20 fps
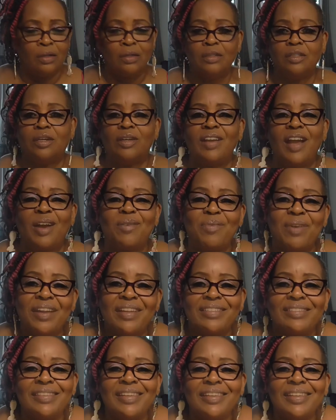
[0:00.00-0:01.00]
So y'all ready
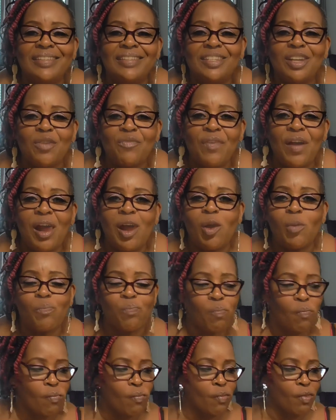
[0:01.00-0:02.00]
to sing yourself out?